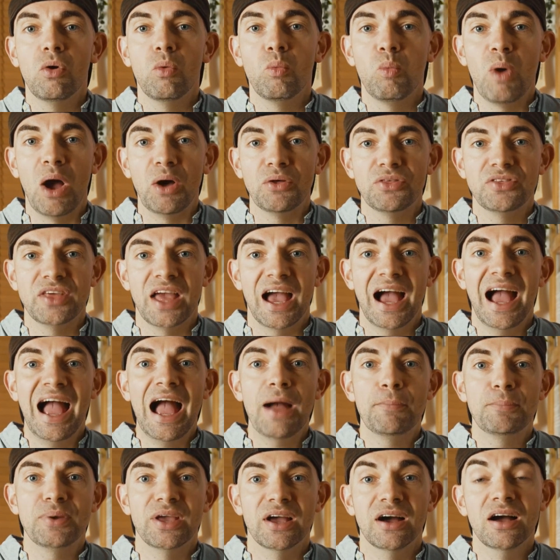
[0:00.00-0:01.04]
wealthier,
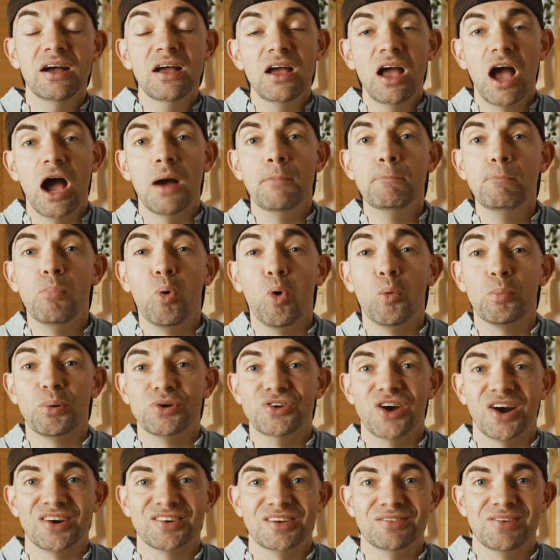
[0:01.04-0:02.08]
happier, and more
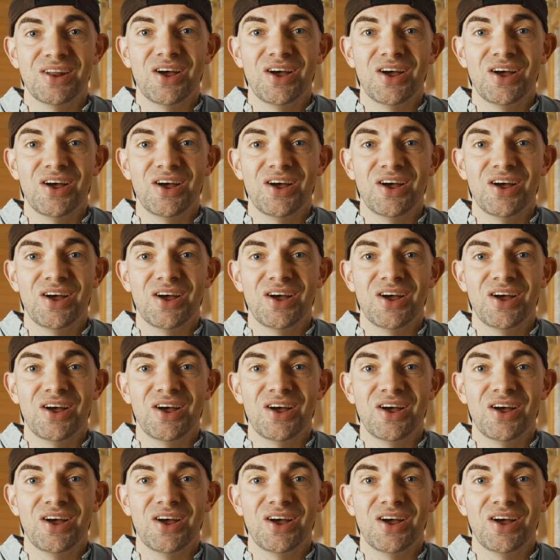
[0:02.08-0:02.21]
productive